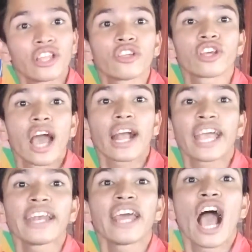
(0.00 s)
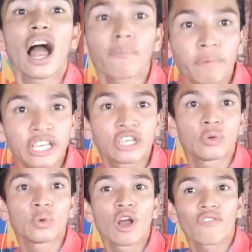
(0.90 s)
This can helping
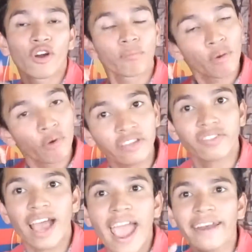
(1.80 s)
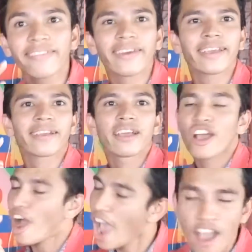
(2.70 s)
you for memorizing anything,
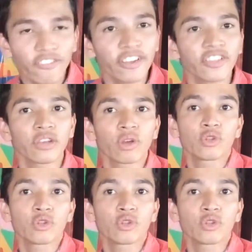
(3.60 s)
everything.